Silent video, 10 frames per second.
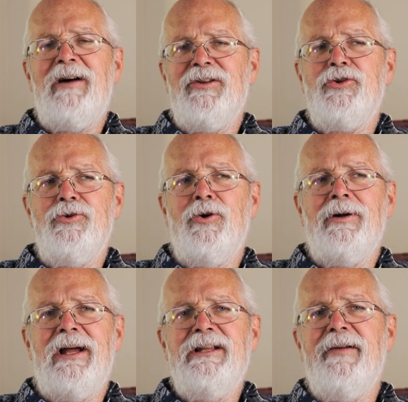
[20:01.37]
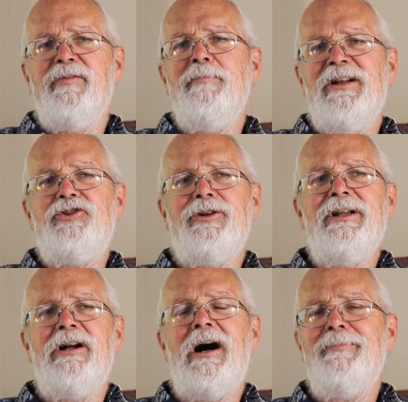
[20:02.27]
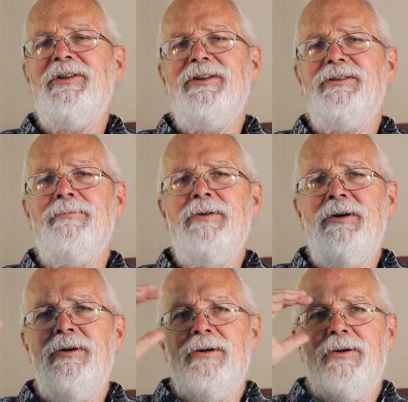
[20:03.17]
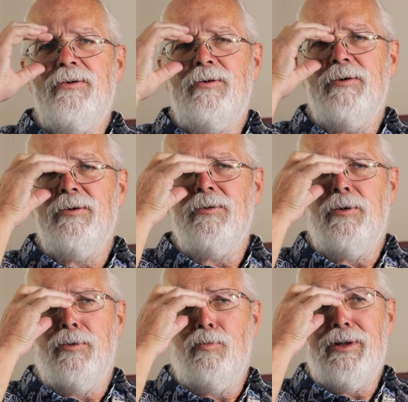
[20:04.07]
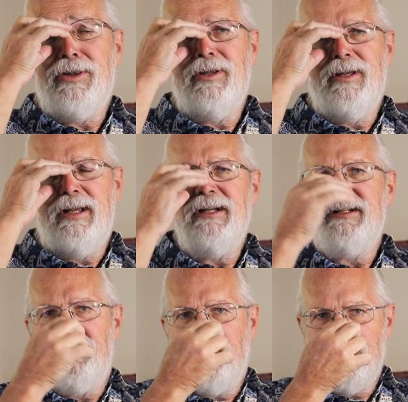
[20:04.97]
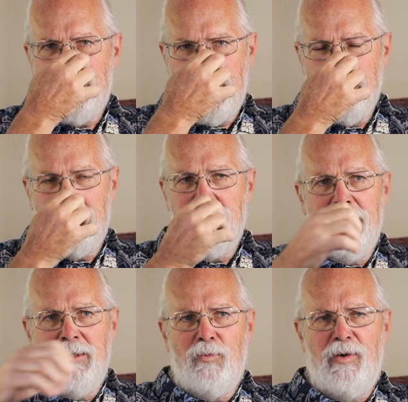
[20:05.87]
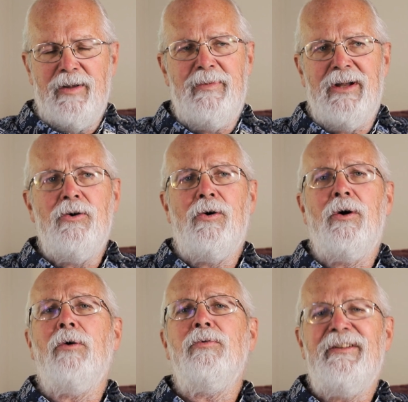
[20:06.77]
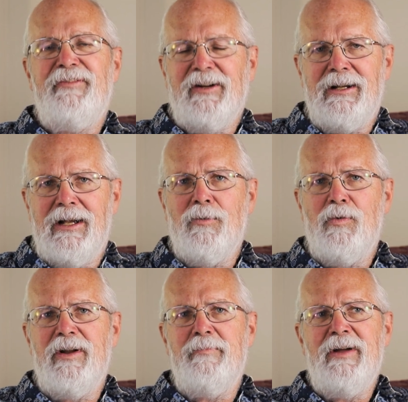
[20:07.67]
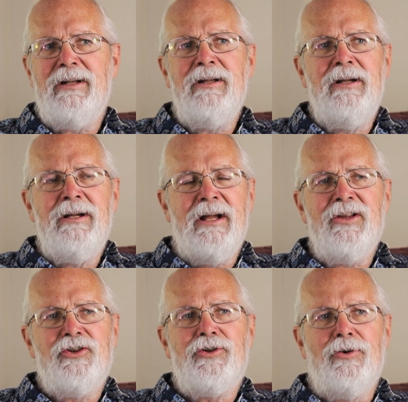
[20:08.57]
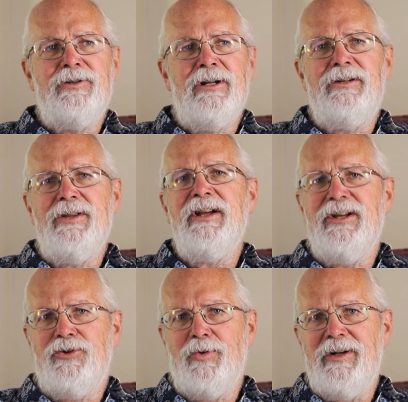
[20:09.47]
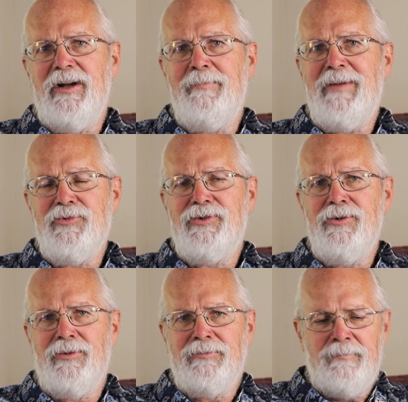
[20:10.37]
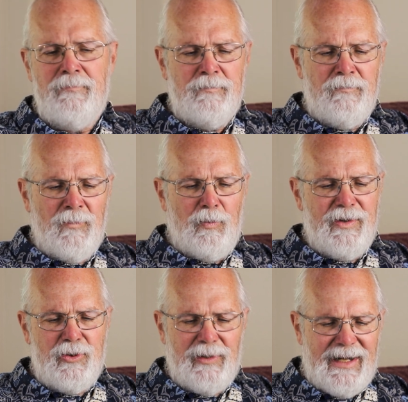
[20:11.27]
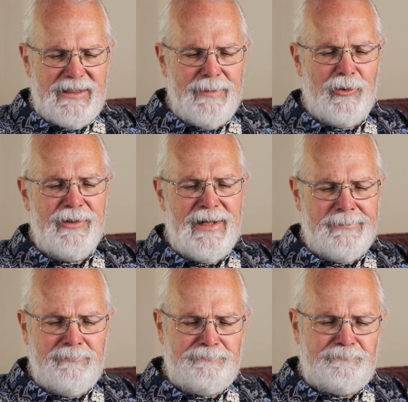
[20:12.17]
Mao Zedong and never mentioning communism or what he did for China would have been horrific. It would have been insulting to the history of Mao Zedong, whether you like him or not.